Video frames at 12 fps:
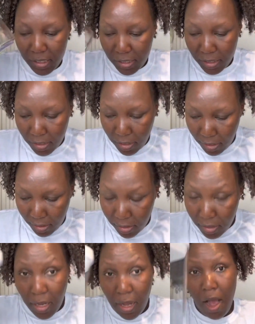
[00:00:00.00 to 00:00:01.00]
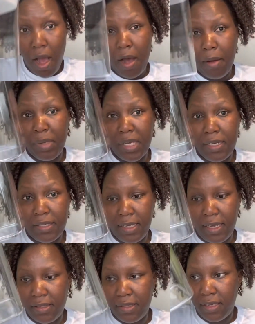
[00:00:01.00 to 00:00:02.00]
is uh, a bigger
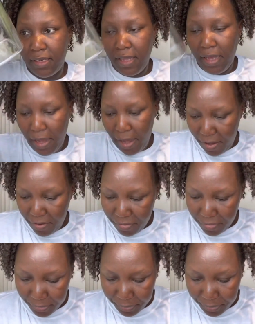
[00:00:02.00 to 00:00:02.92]
size that they have